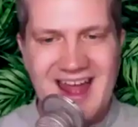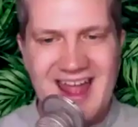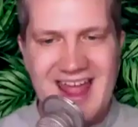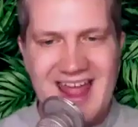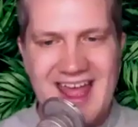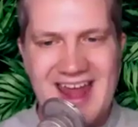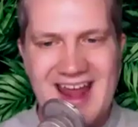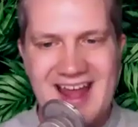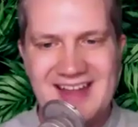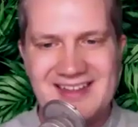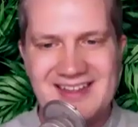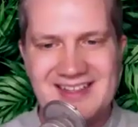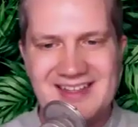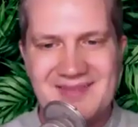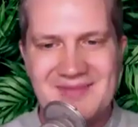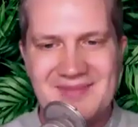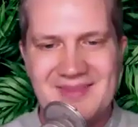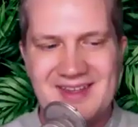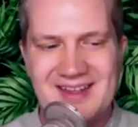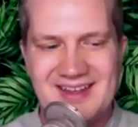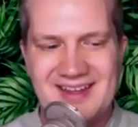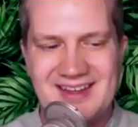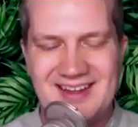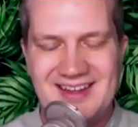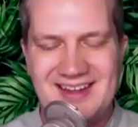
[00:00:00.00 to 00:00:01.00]
I add on
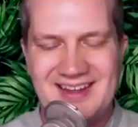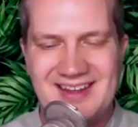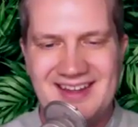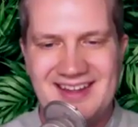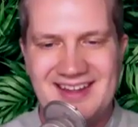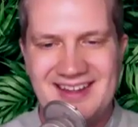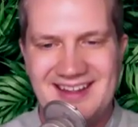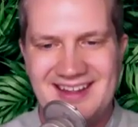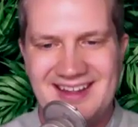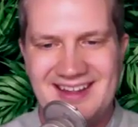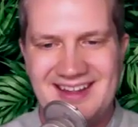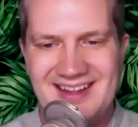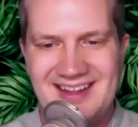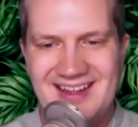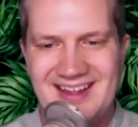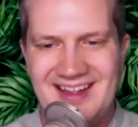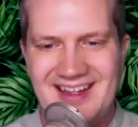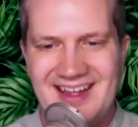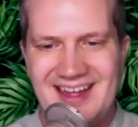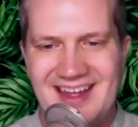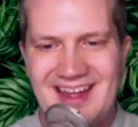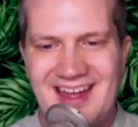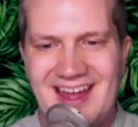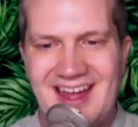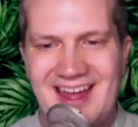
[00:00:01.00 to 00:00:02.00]
something?
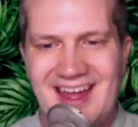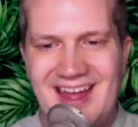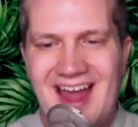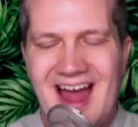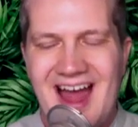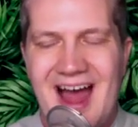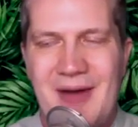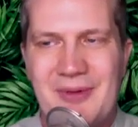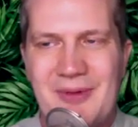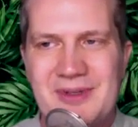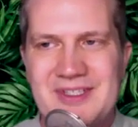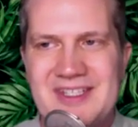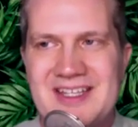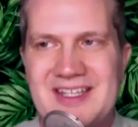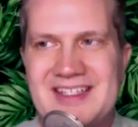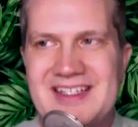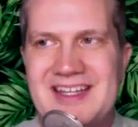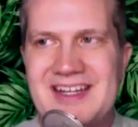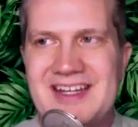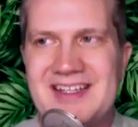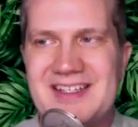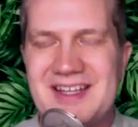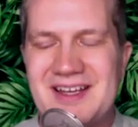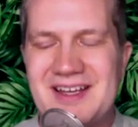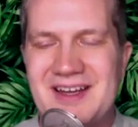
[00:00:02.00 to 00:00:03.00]
I was
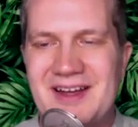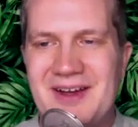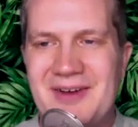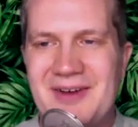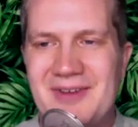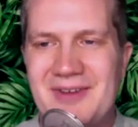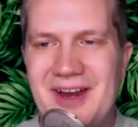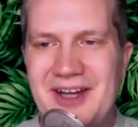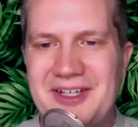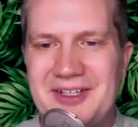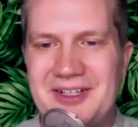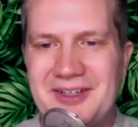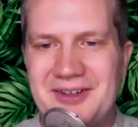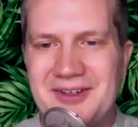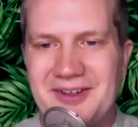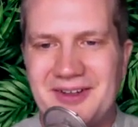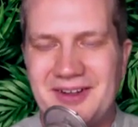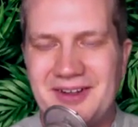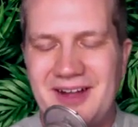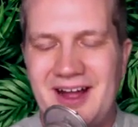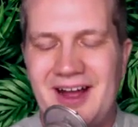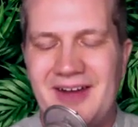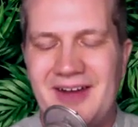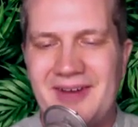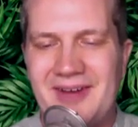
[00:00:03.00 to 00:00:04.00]
listening to
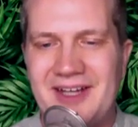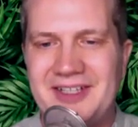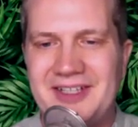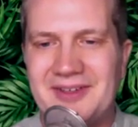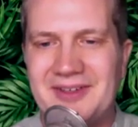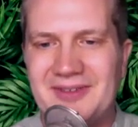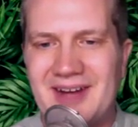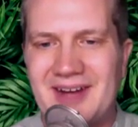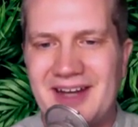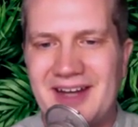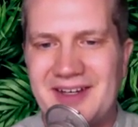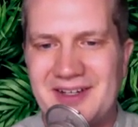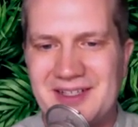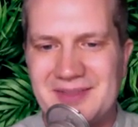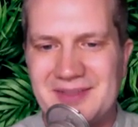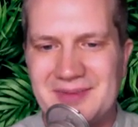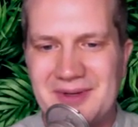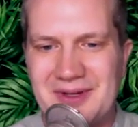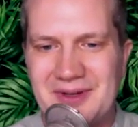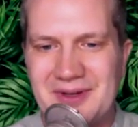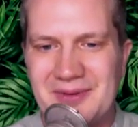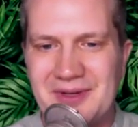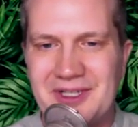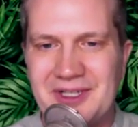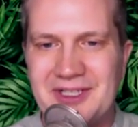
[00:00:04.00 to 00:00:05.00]
Rachel Rogers'
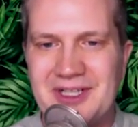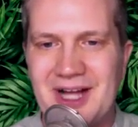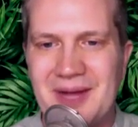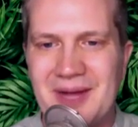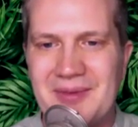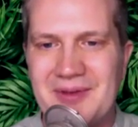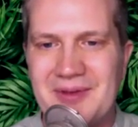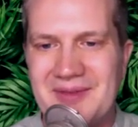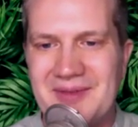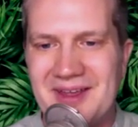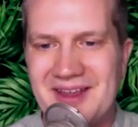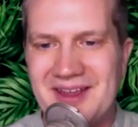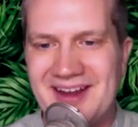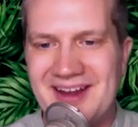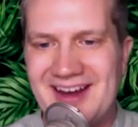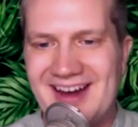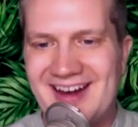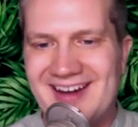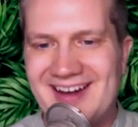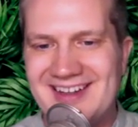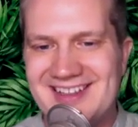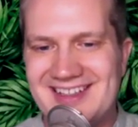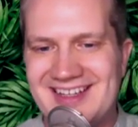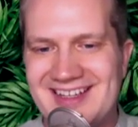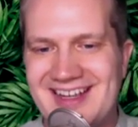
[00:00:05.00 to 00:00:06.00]
book, We Should All Be
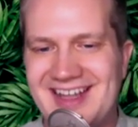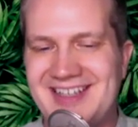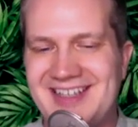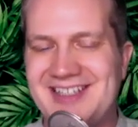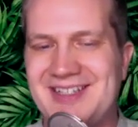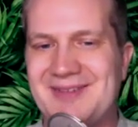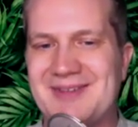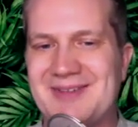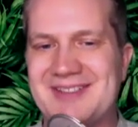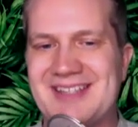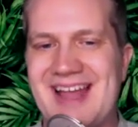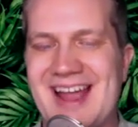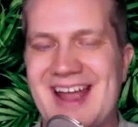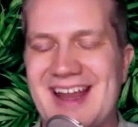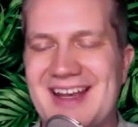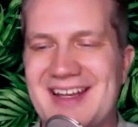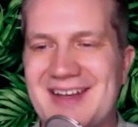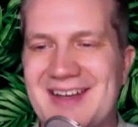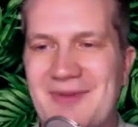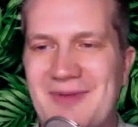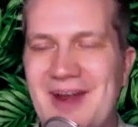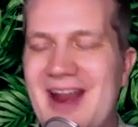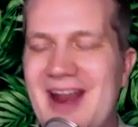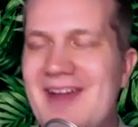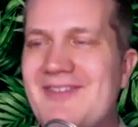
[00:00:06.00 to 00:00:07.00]
Millionaires. And she was like,
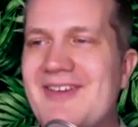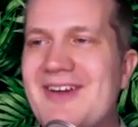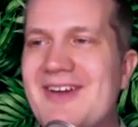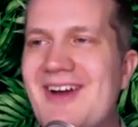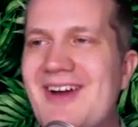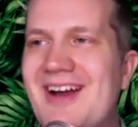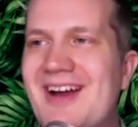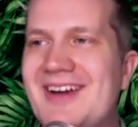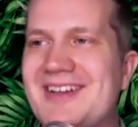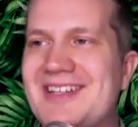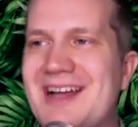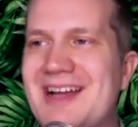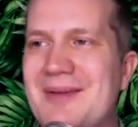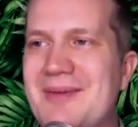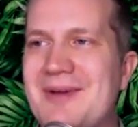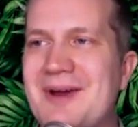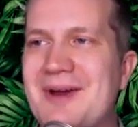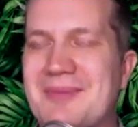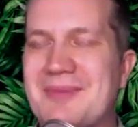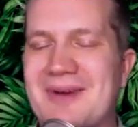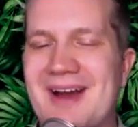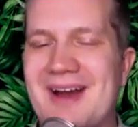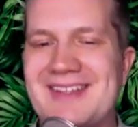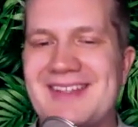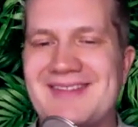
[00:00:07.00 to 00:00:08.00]
whatever you are, double
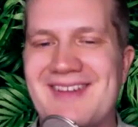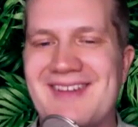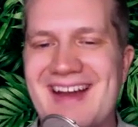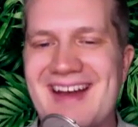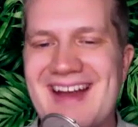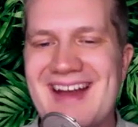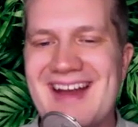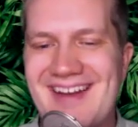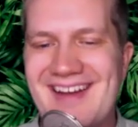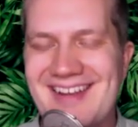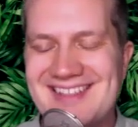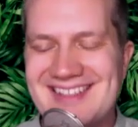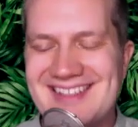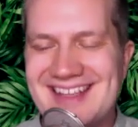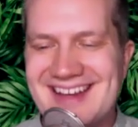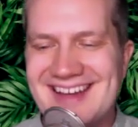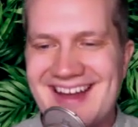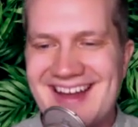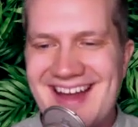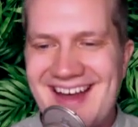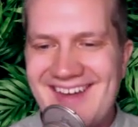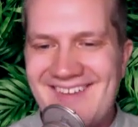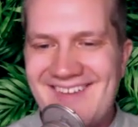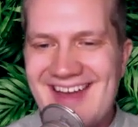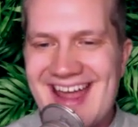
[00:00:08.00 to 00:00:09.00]
your price right now. And I was like,
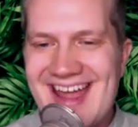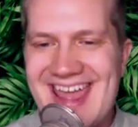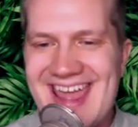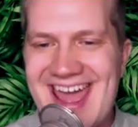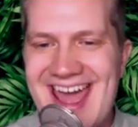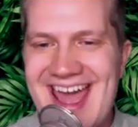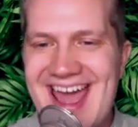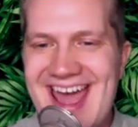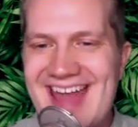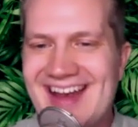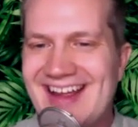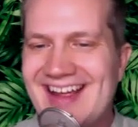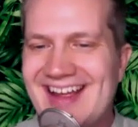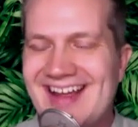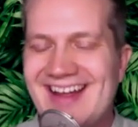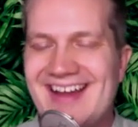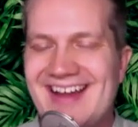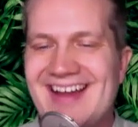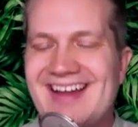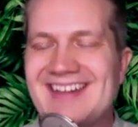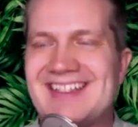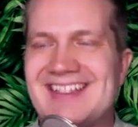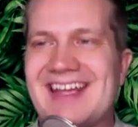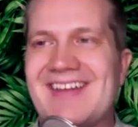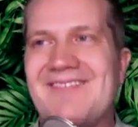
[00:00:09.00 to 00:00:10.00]
no, I can't.
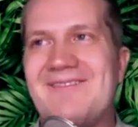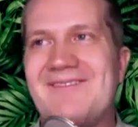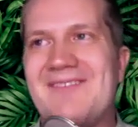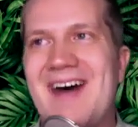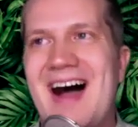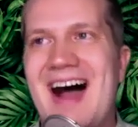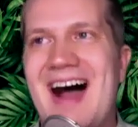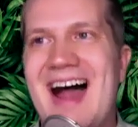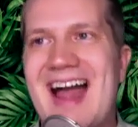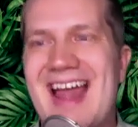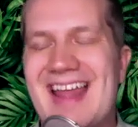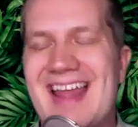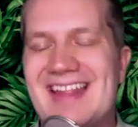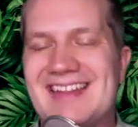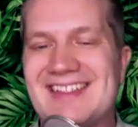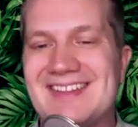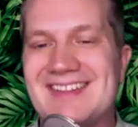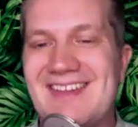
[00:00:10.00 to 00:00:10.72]
It's like, fine.